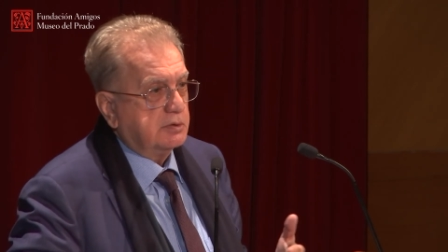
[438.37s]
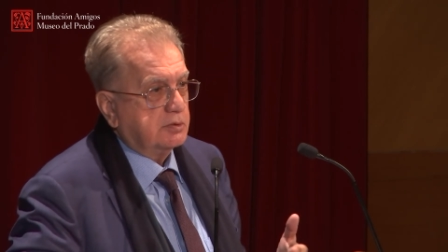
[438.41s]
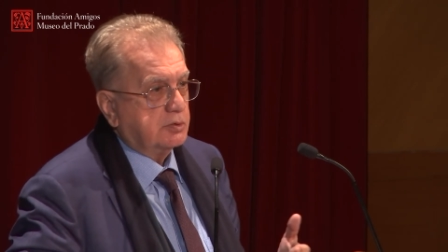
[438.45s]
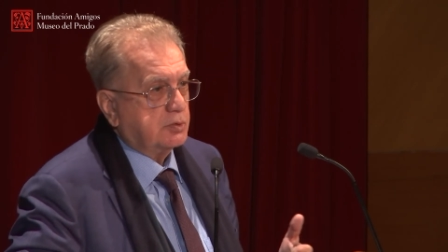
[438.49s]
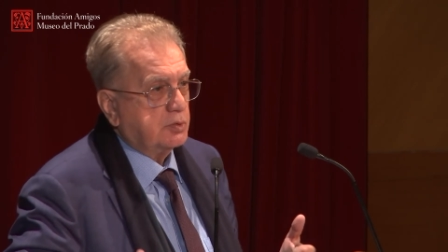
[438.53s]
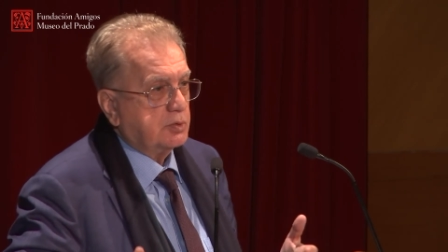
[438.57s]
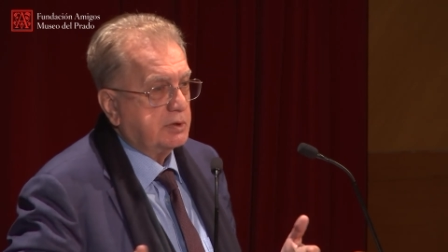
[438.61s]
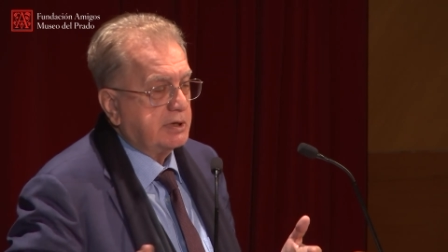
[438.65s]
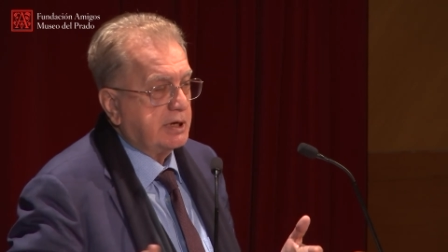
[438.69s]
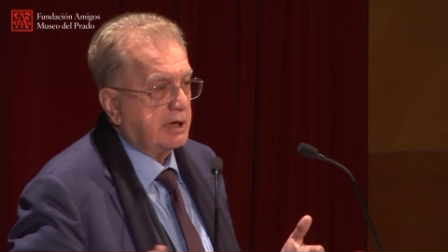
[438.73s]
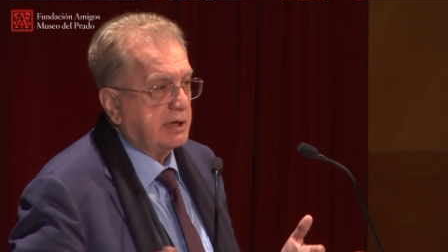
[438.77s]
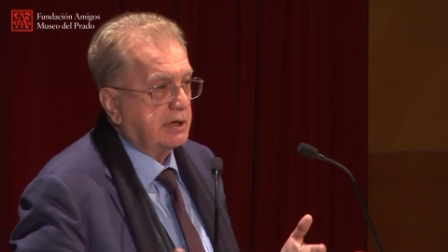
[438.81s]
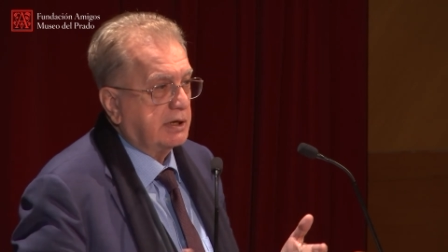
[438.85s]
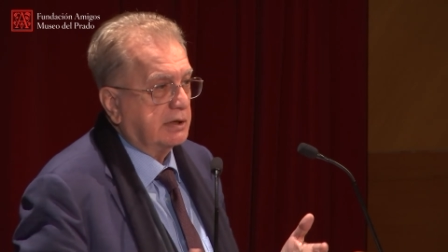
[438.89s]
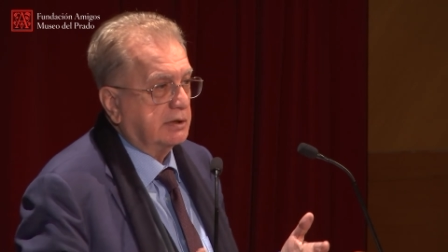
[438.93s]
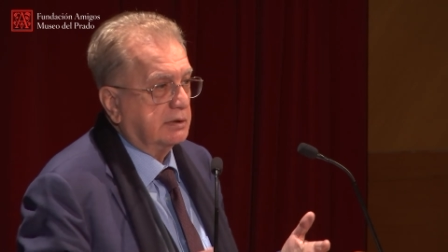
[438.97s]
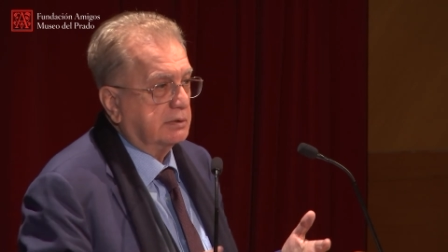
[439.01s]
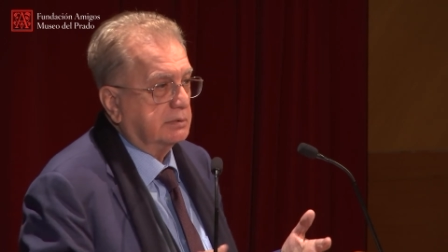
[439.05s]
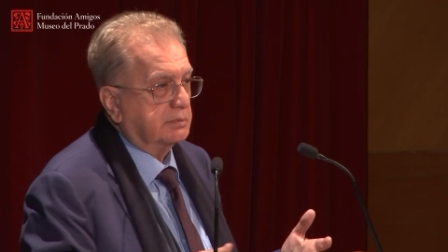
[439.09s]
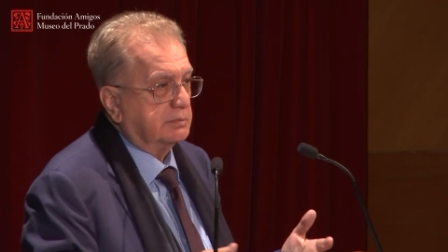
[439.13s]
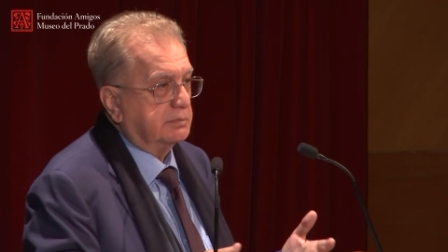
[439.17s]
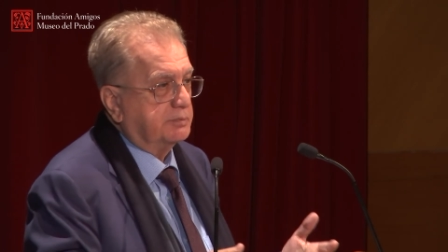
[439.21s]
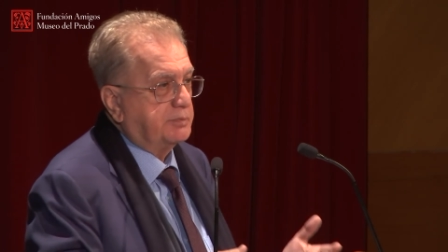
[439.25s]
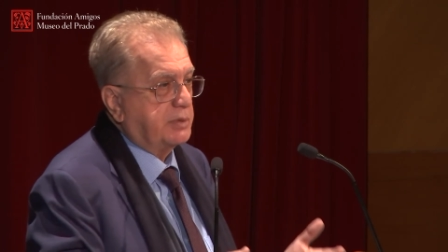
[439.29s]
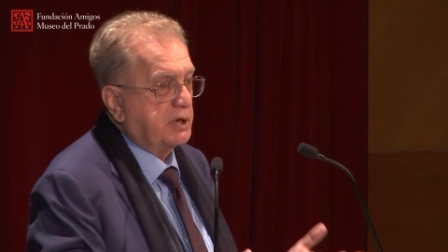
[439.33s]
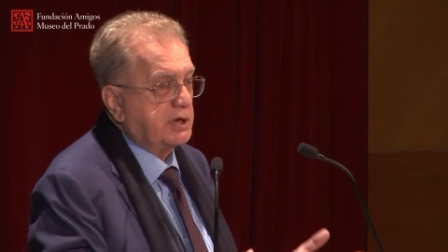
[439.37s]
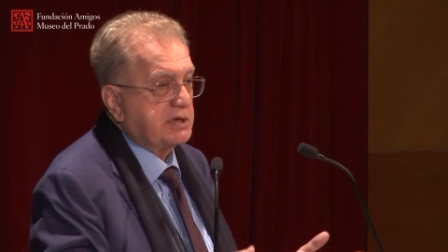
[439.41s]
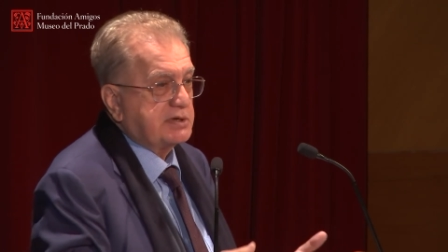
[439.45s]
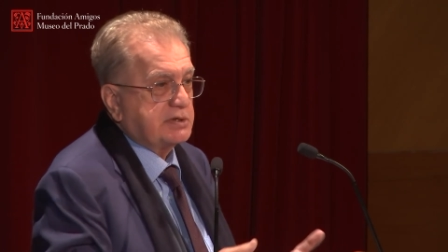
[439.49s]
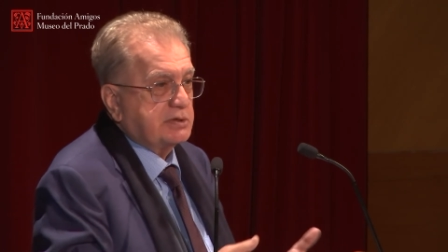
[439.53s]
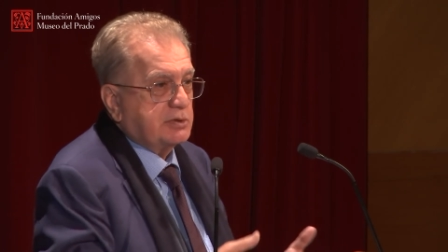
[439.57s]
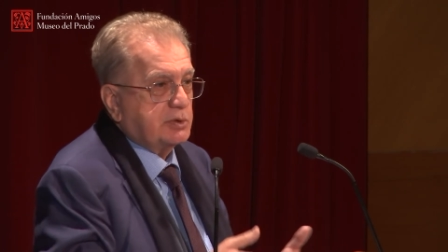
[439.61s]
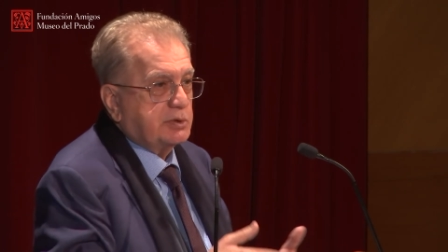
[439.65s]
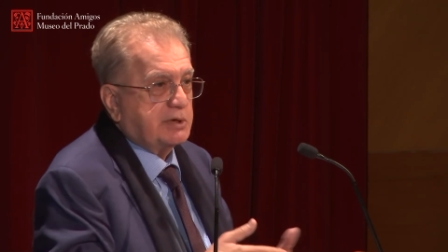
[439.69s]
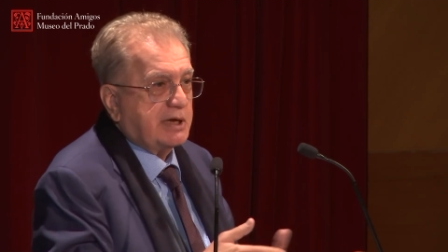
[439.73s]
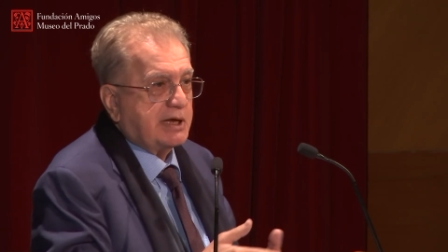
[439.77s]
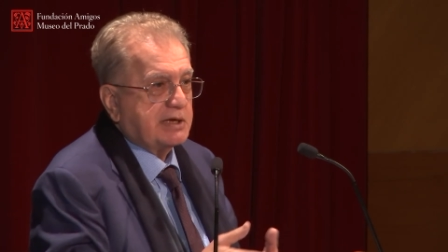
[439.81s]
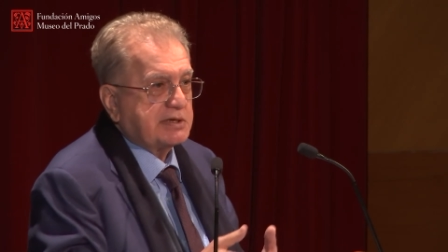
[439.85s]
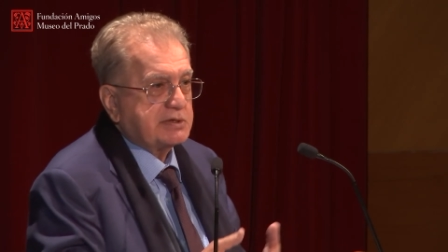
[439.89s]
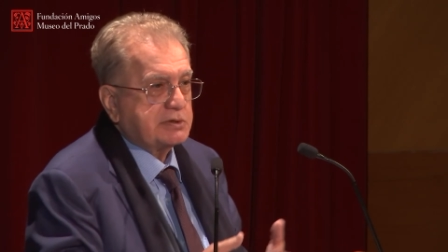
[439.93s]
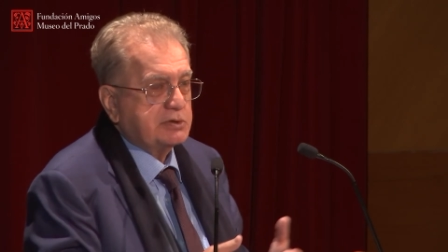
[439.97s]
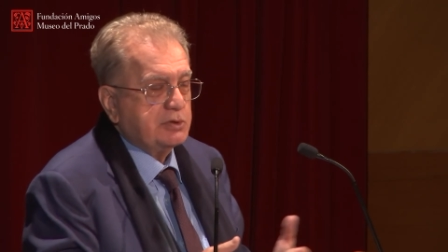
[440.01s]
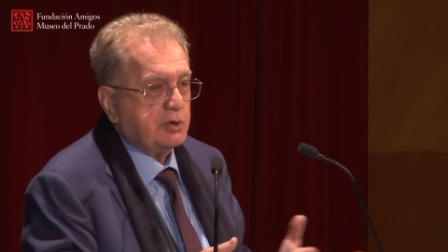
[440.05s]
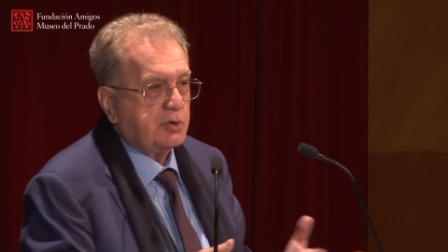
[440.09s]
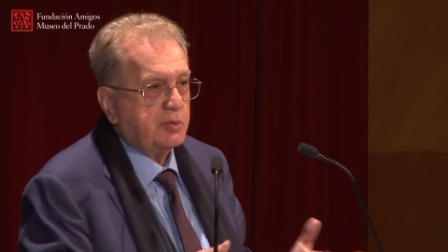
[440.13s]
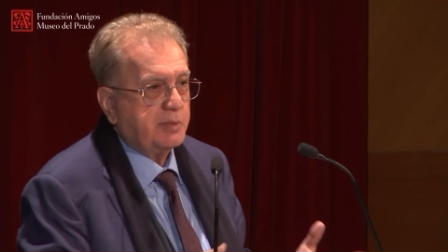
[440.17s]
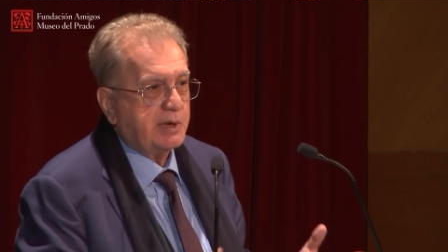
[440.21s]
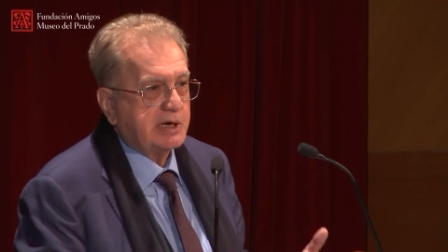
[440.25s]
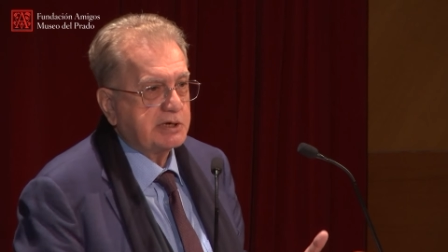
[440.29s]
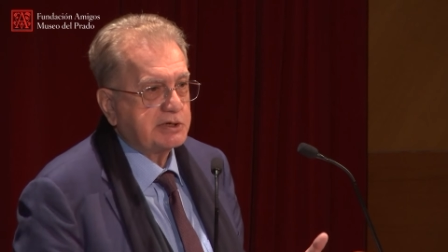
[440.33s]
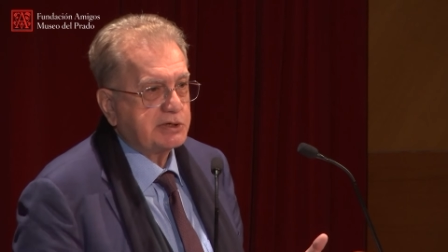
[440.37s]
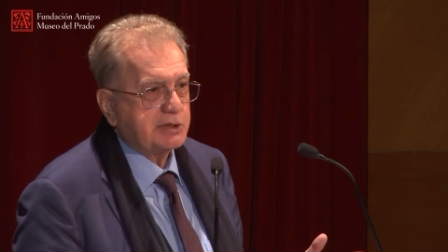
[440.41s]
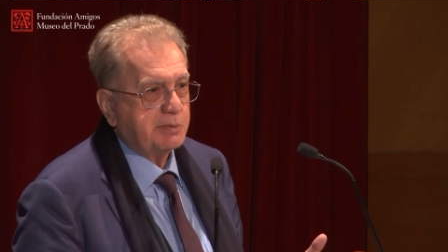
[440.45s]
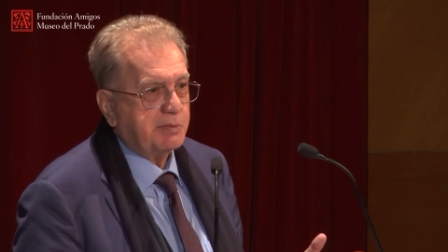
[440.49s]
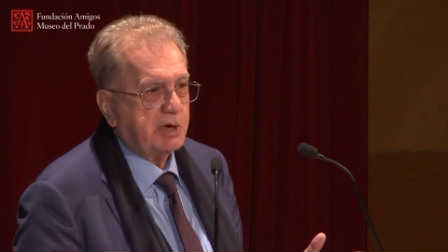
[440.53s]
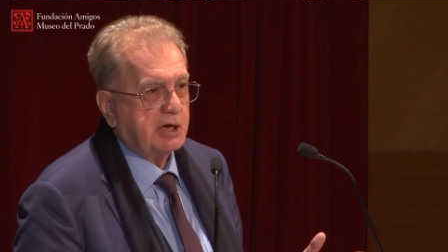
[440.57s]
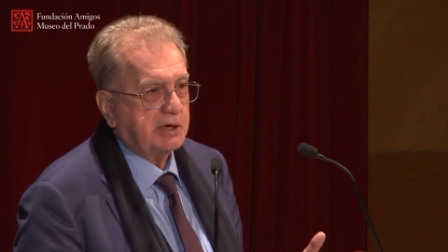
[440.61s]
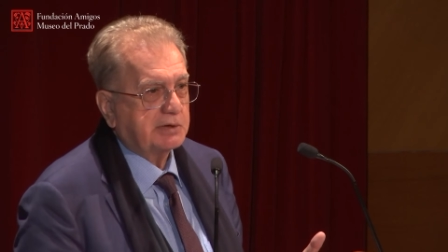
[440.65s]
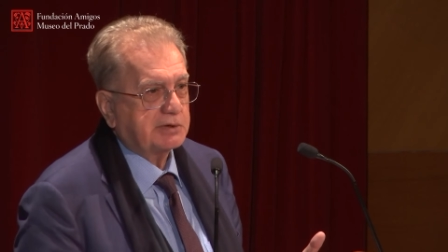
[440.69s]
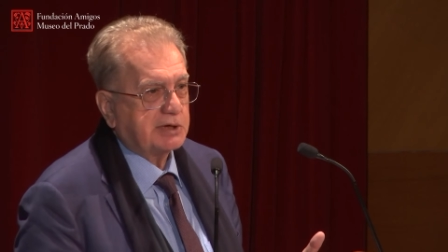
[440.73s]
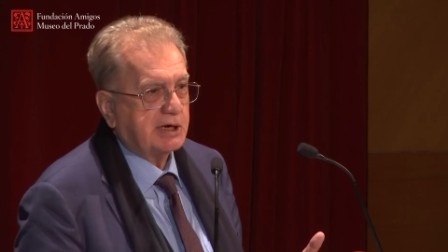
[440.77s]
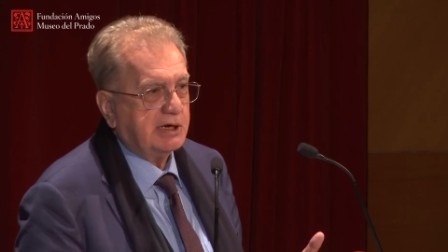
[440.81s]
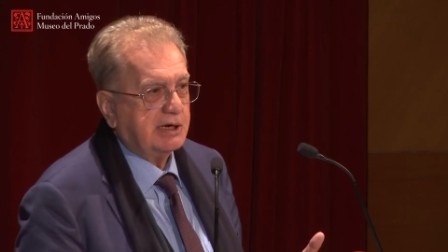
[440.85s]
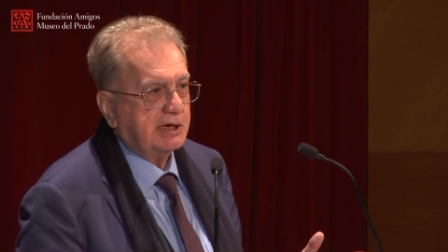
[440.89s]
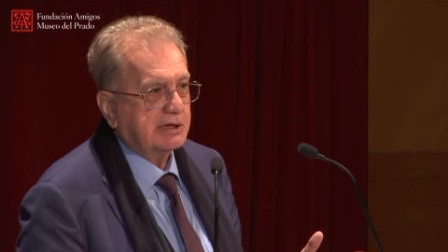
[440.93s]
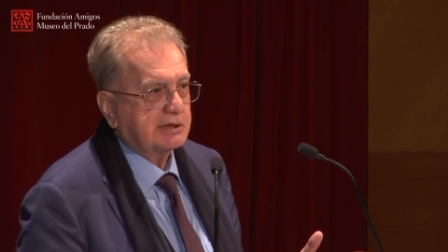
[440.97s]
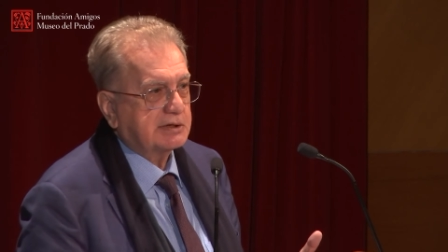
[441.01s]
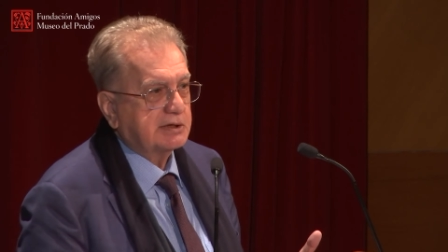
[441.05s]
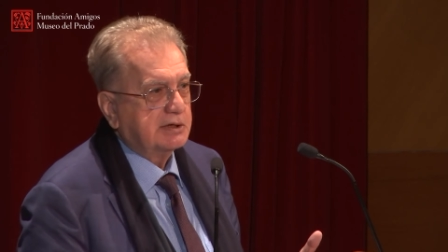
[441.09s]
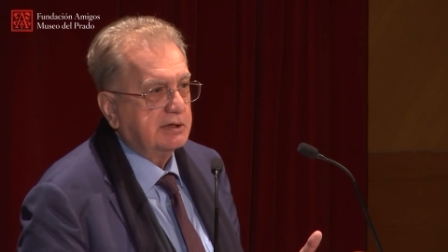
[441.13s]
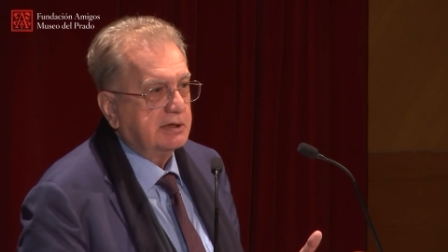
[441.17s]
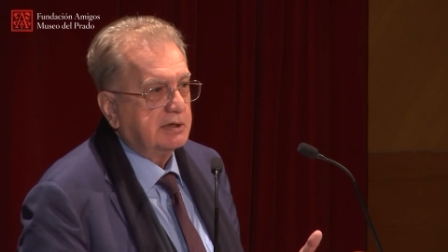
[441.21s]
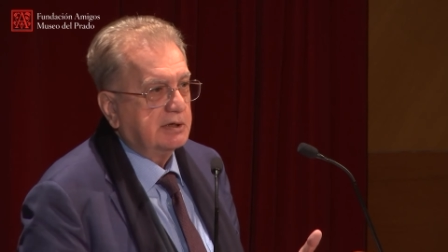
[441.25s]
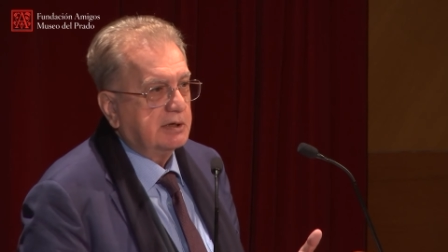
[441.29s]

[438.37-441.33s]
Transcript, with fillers: to the person who doesn't know much about art